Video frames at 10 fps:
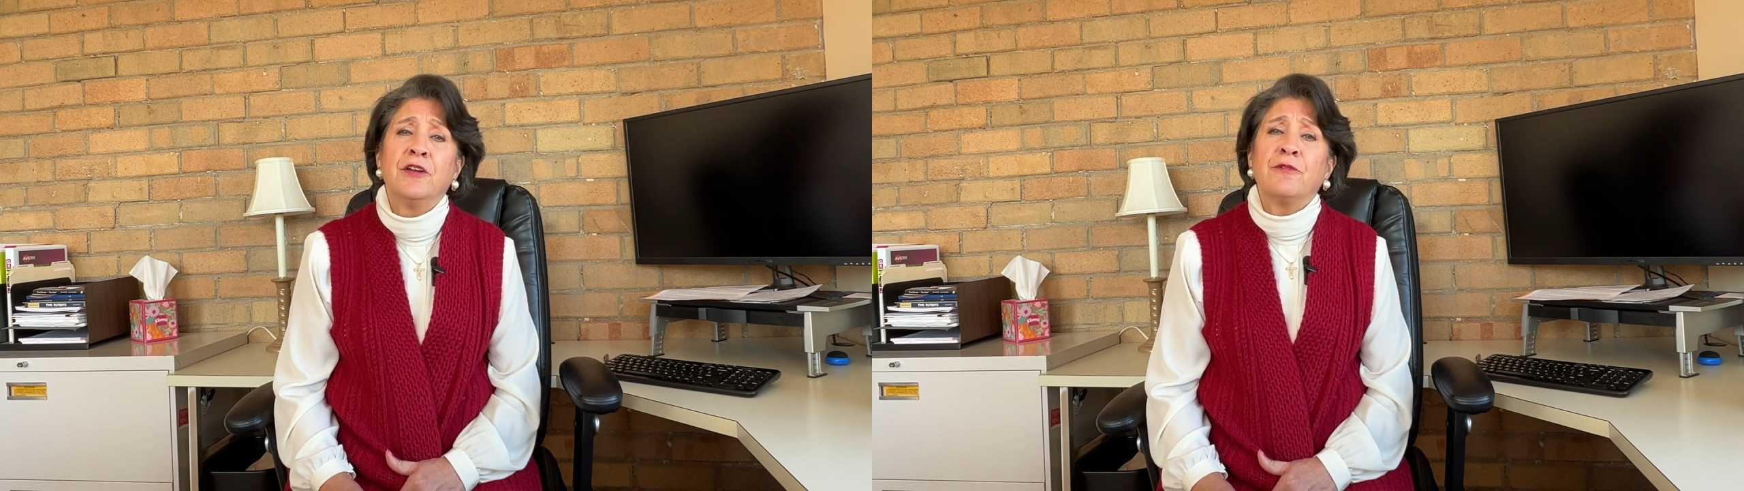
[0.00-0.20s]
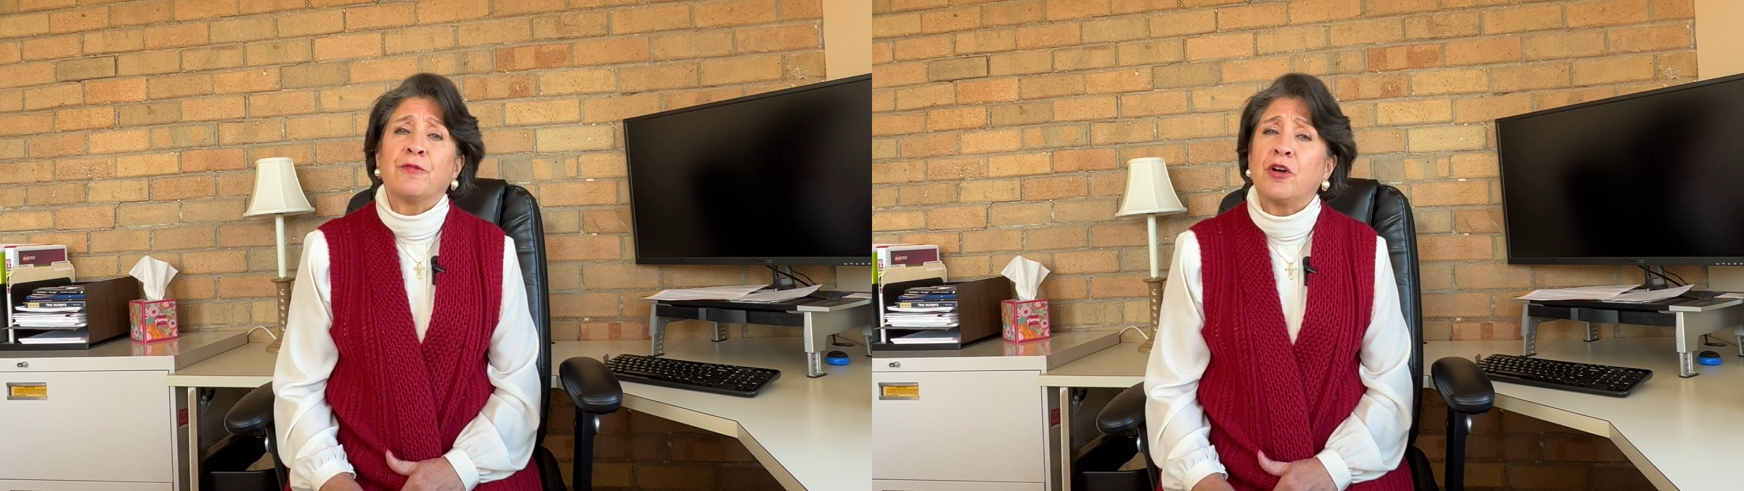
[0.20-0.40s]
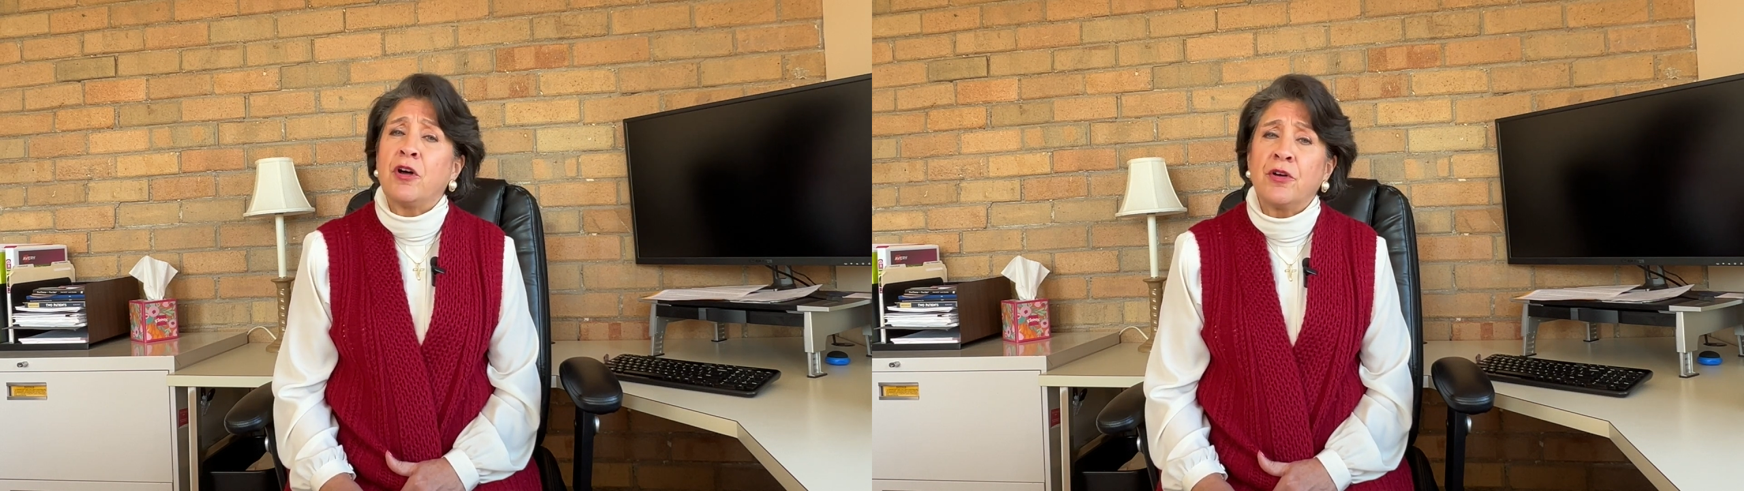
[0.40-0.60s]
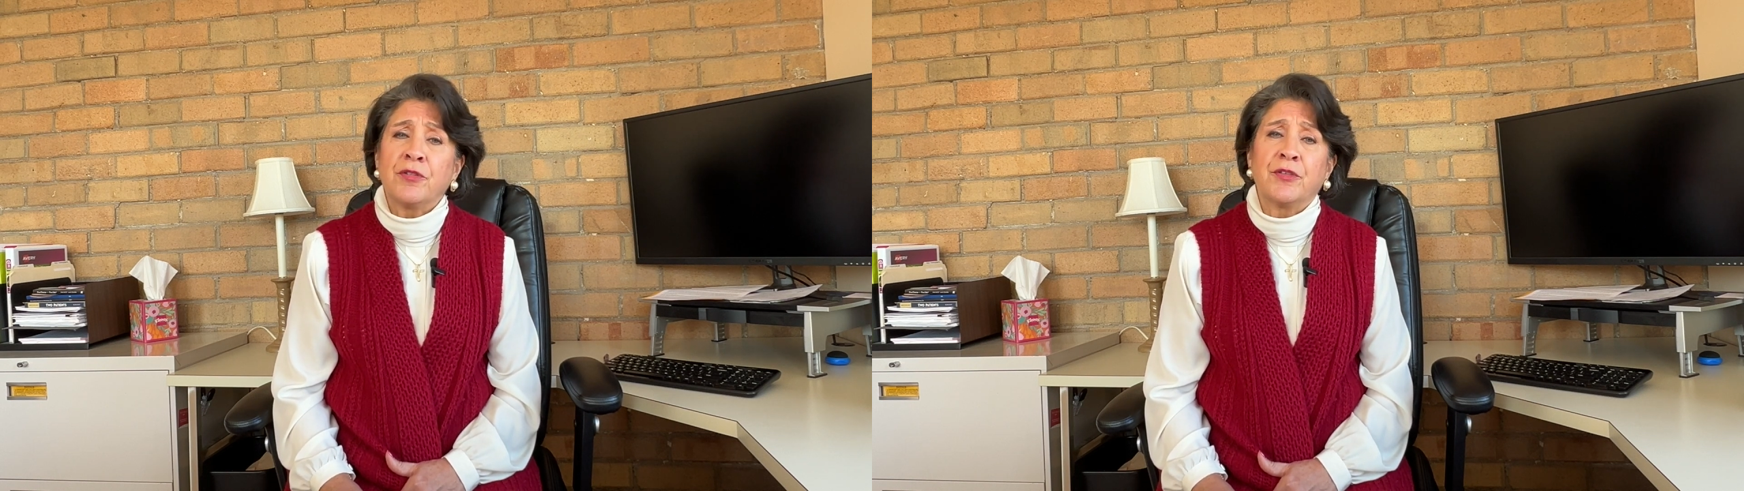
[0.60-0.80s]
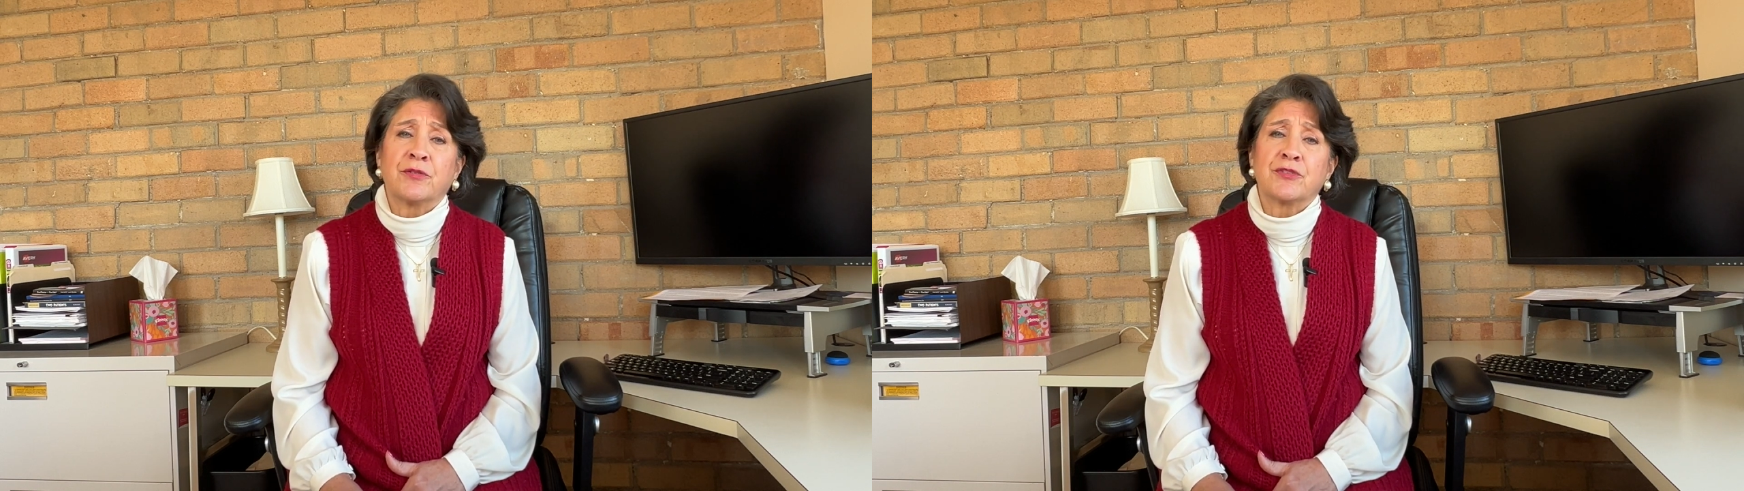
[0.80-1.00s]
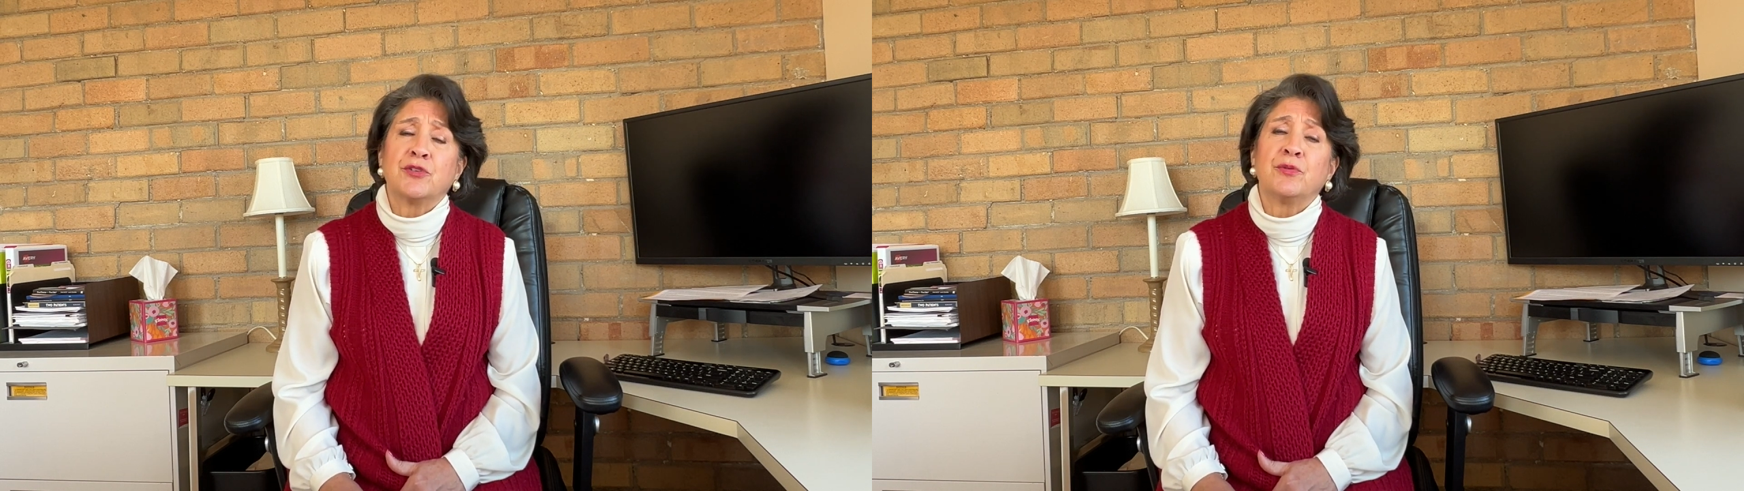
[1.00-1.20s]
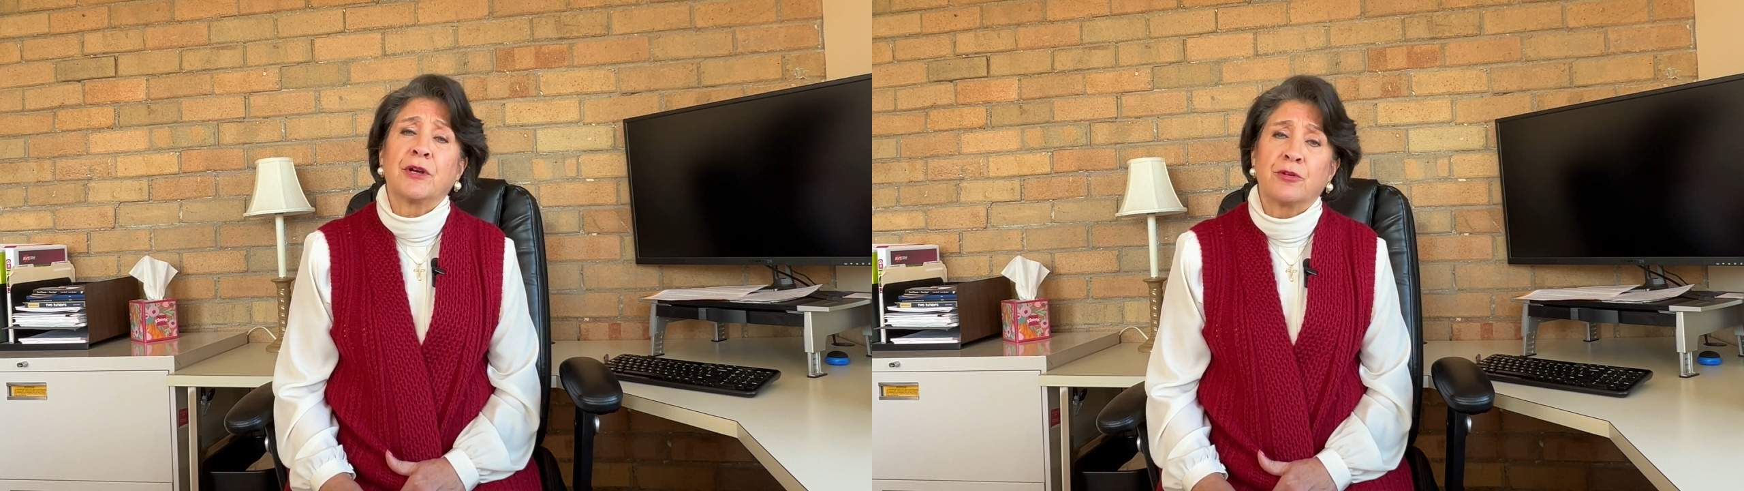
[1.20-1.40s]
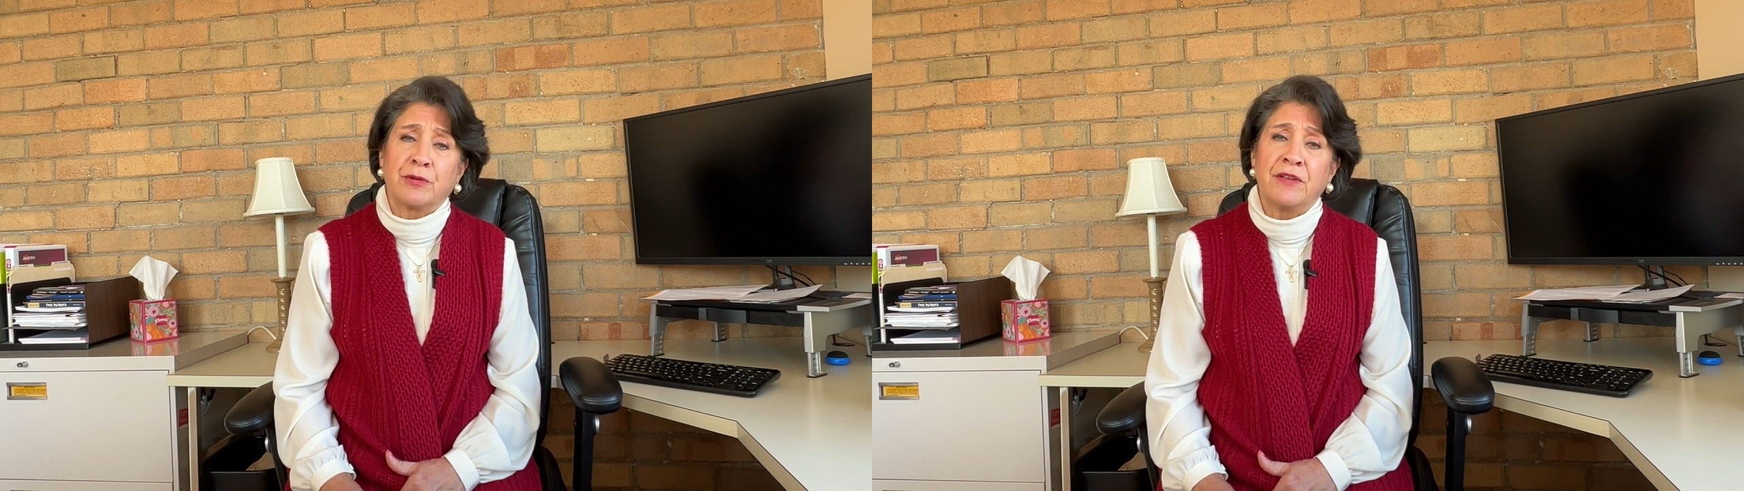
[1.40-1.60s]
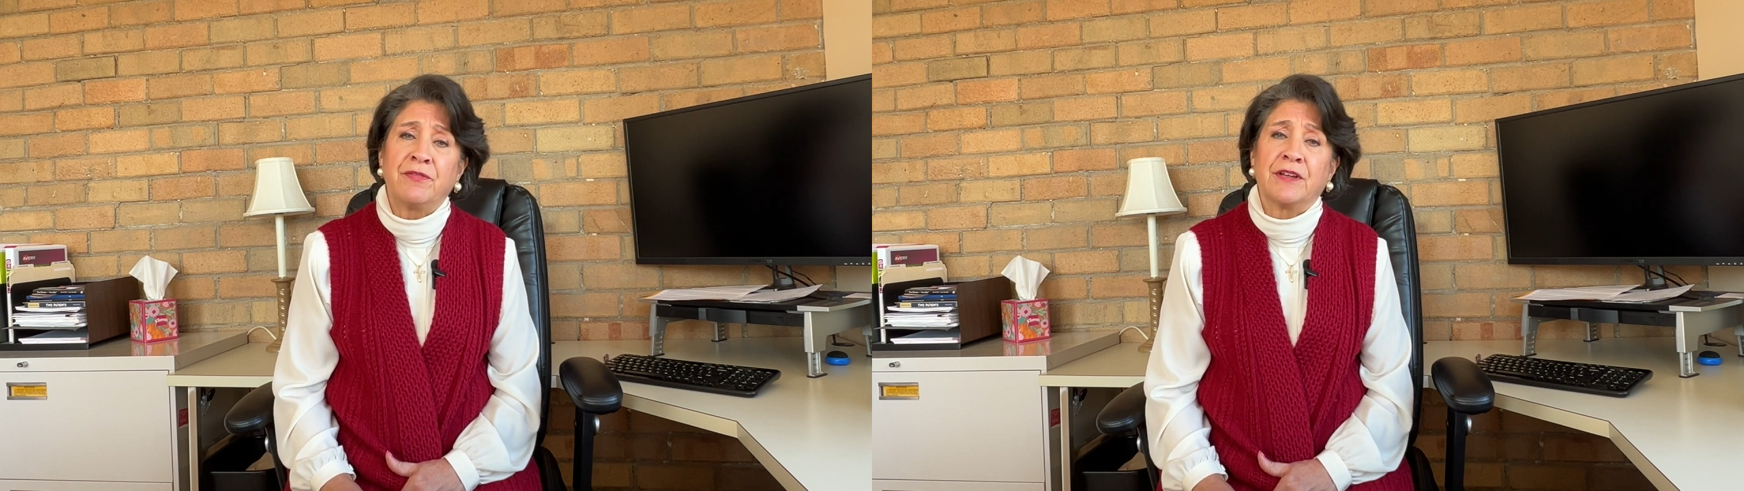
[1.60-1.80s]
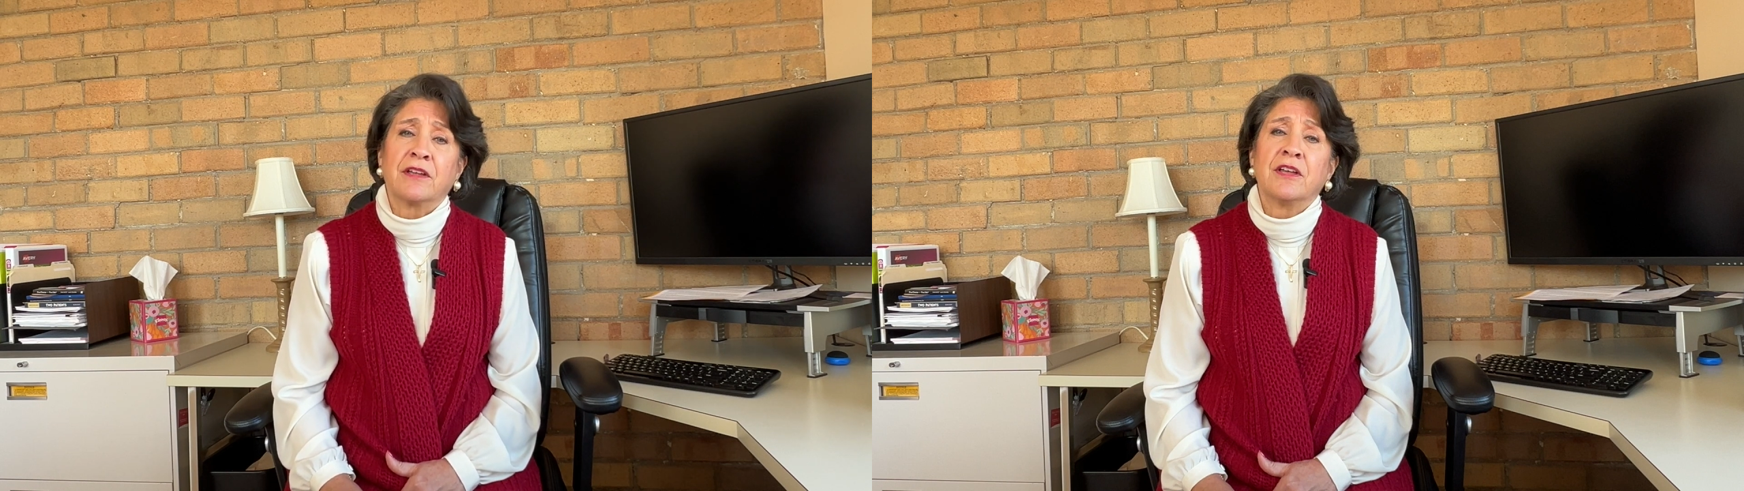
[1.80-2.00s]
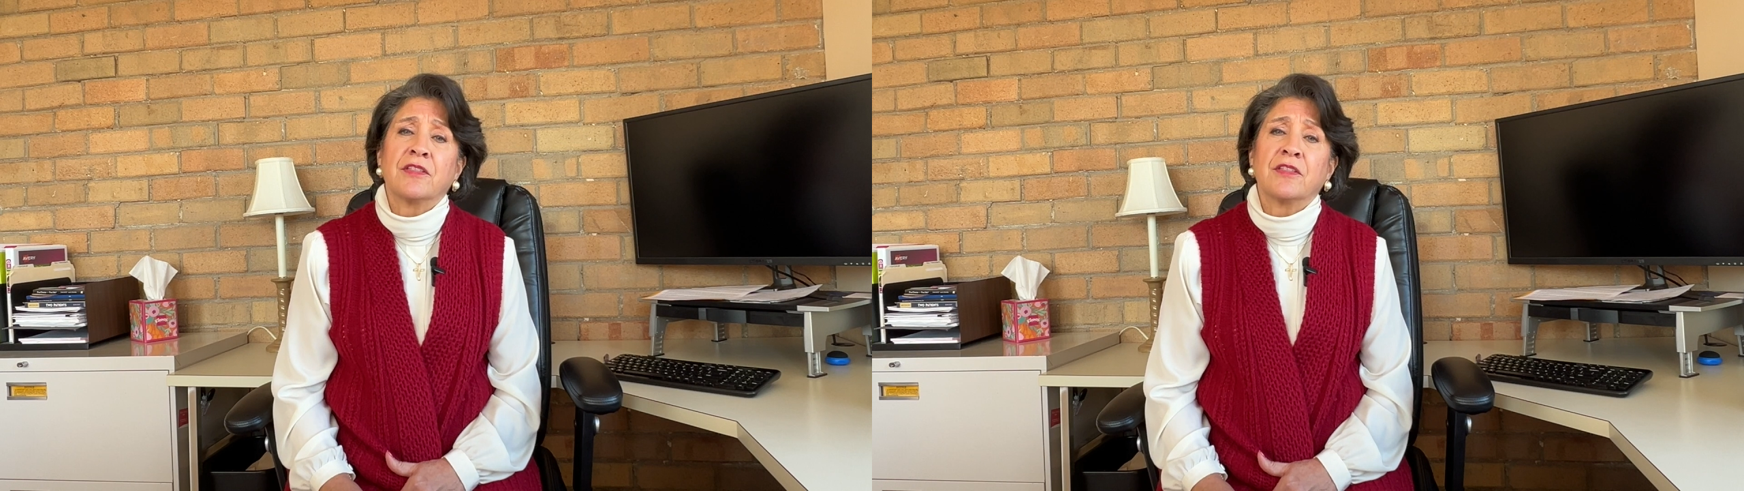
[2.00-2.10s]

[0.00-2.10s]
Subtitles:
for all those who are grieving